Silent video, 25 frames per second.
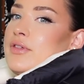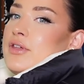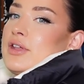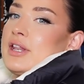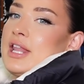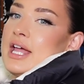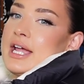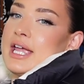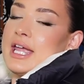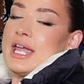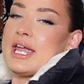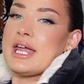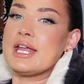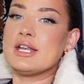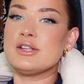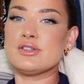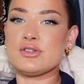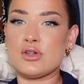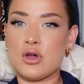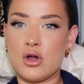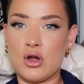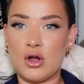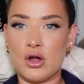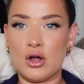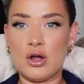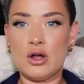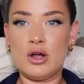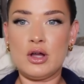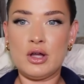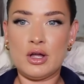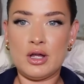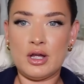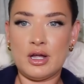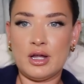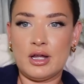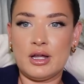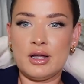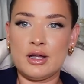leggings, or
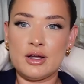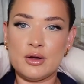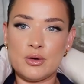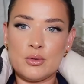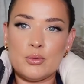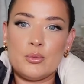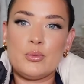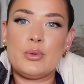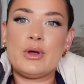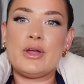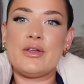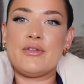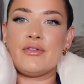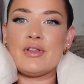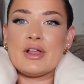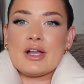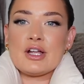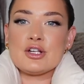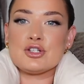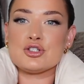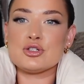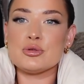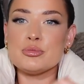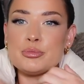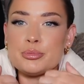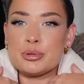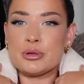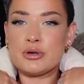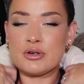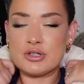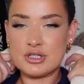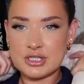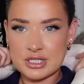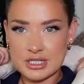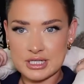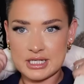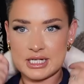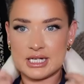with like a jumper
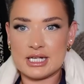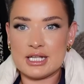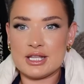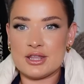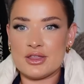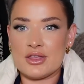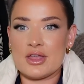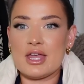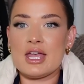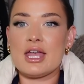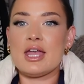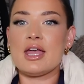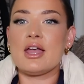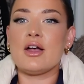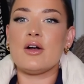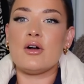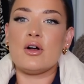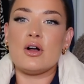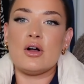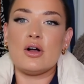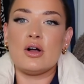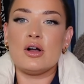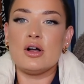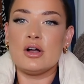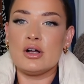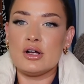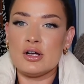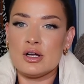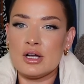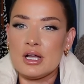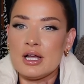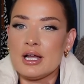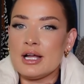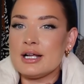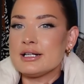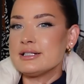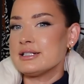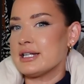underneath it, or
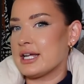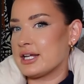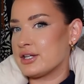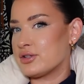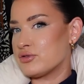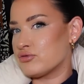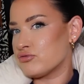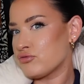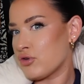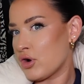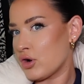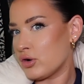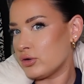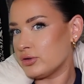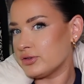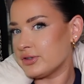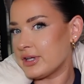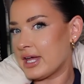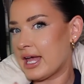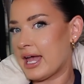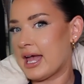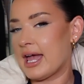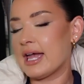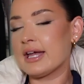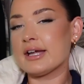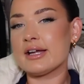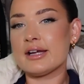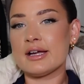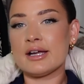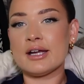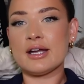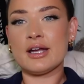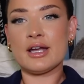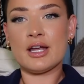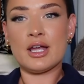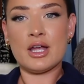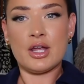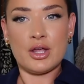nice roll neck.
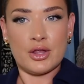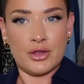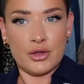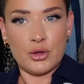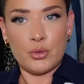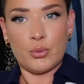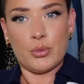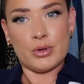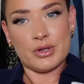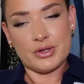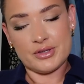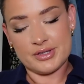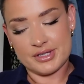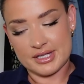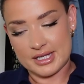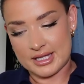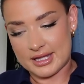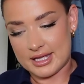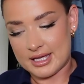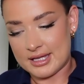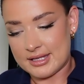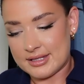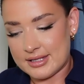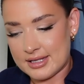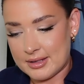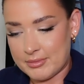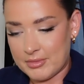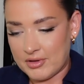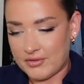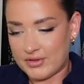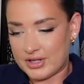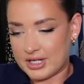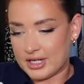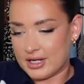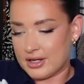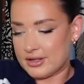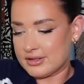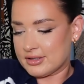You will see this in my
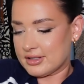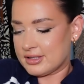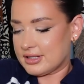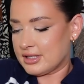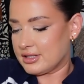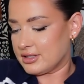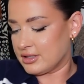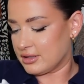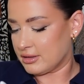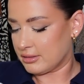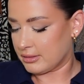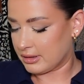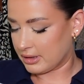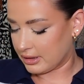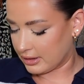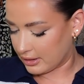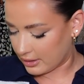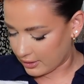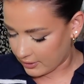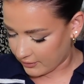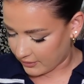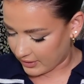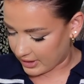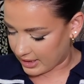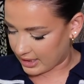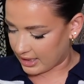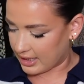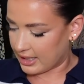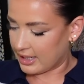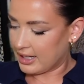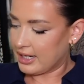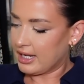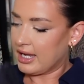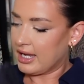videos because I do love it,